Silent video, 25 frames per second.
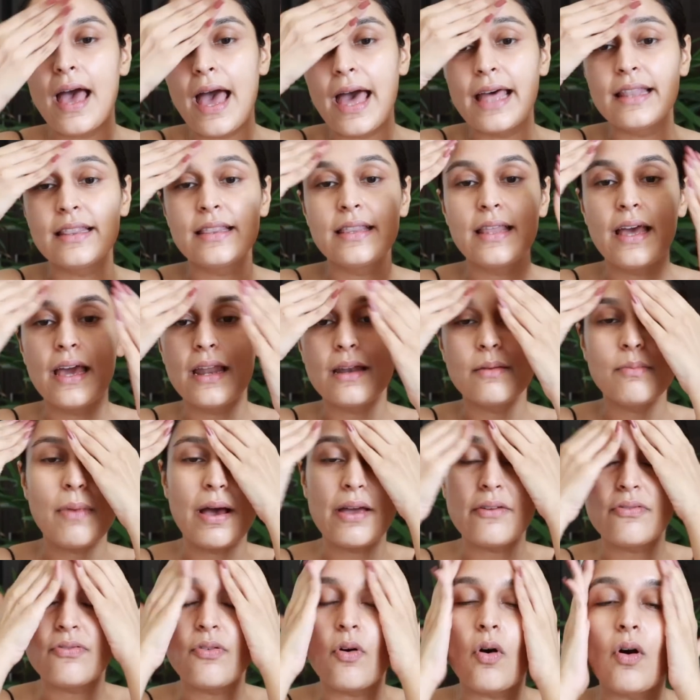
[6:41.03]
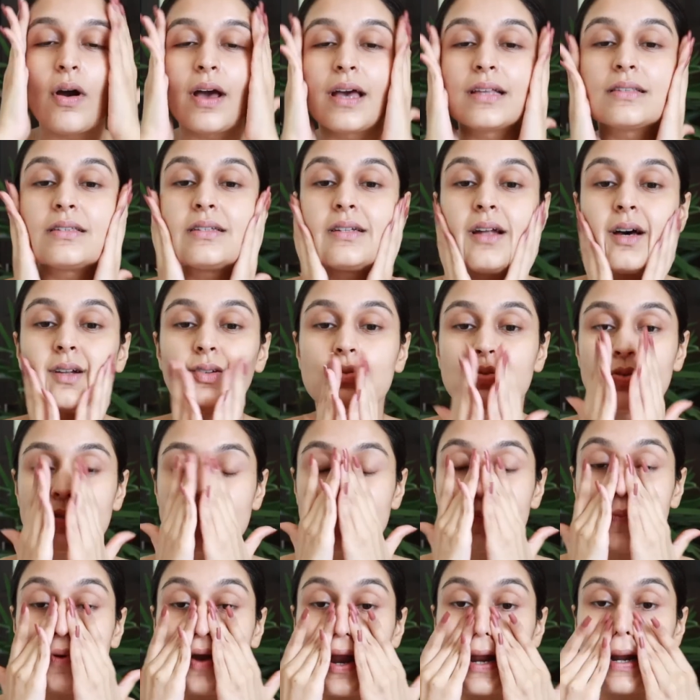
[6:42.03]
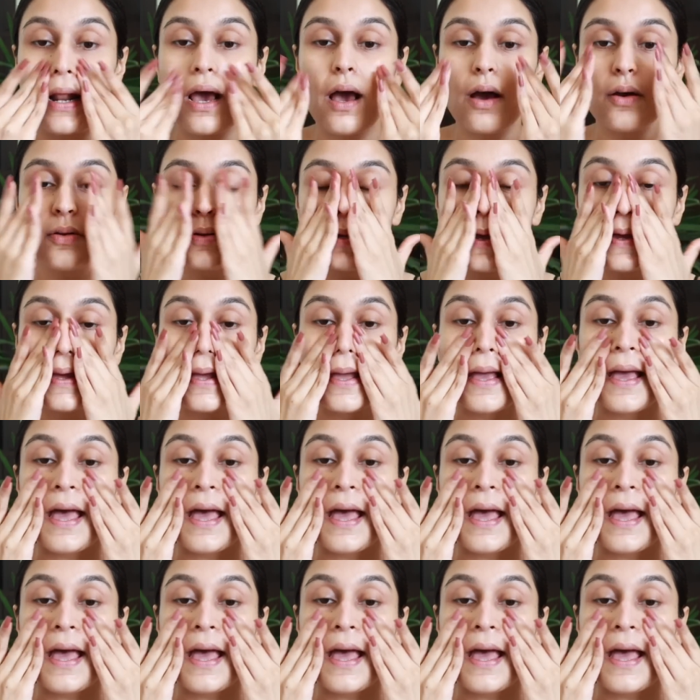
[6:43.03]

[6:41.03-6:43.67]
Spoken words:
and then my forehead start to spread out.